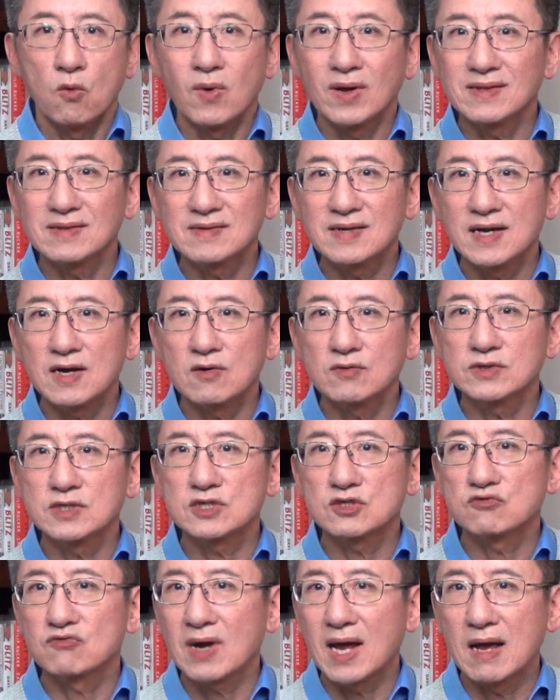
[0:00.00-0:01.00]
One tale
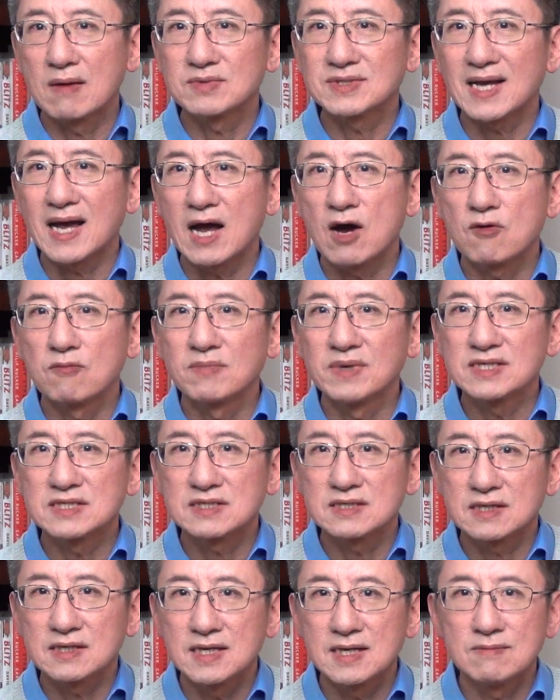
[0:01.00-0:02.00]
describes how
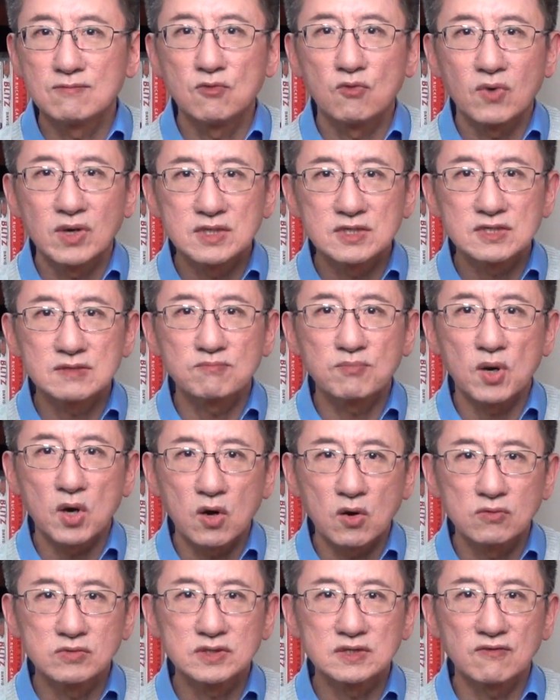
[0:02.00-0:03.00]
Mr. Kim once
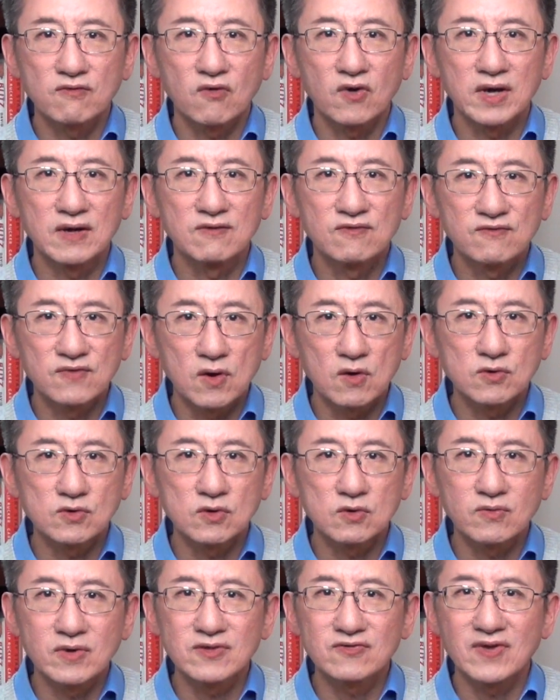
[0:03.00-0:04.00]
posed for a
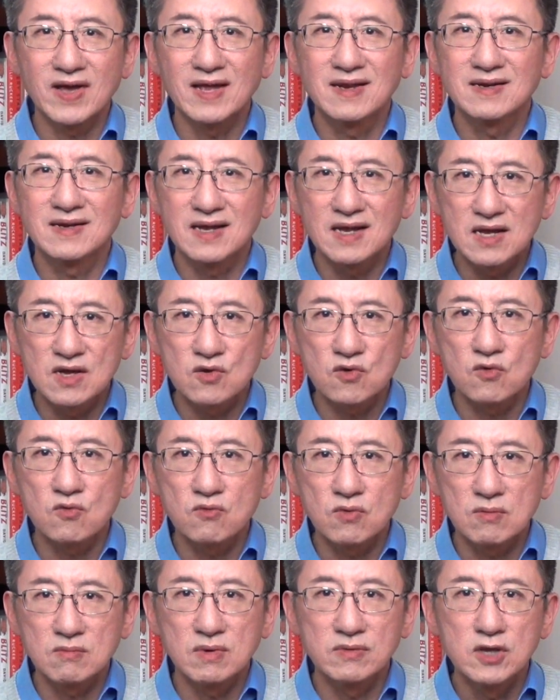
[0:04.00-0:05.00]
photo with an ill
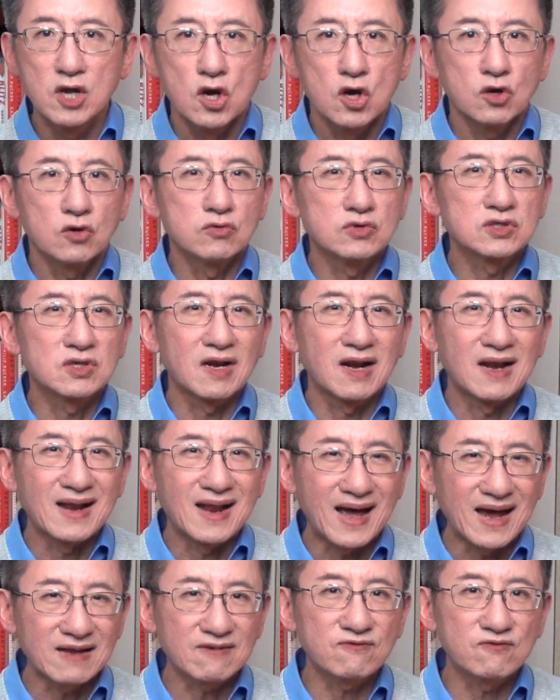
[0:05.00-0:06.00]
woman whose
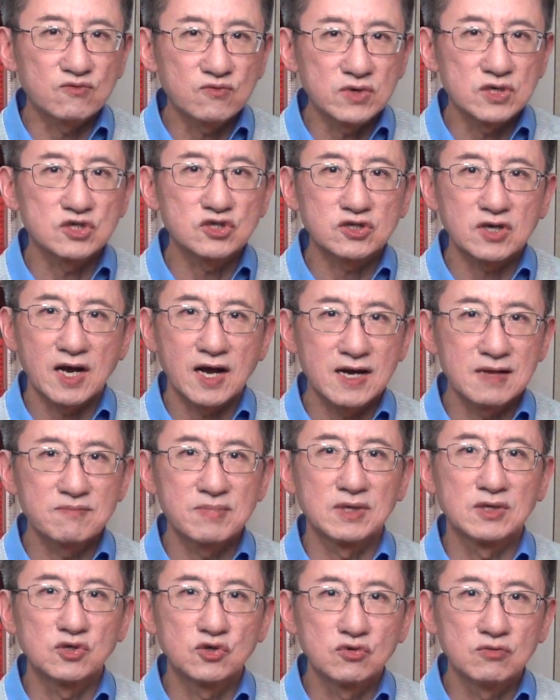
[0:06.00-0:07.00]
life wish had
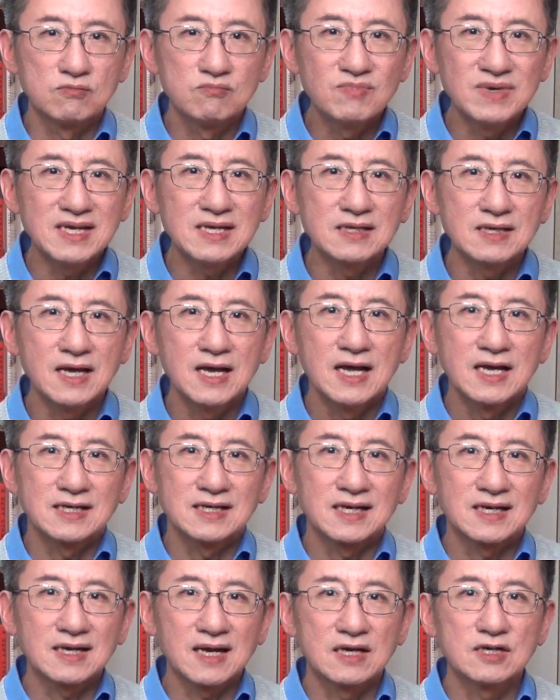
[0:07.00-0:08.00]
been to meet
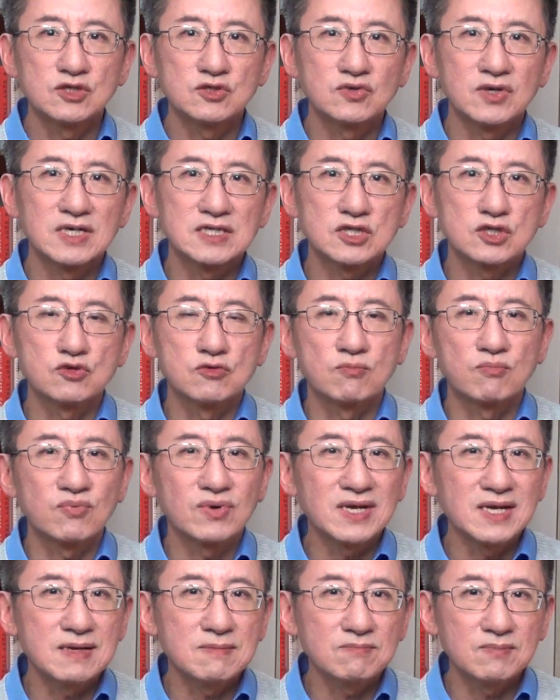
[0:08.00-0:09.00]
the country's
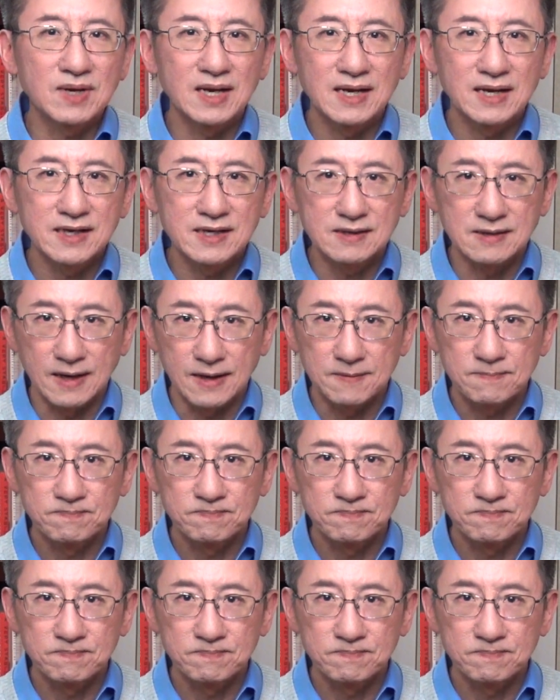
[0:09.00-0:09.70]
supreme leader.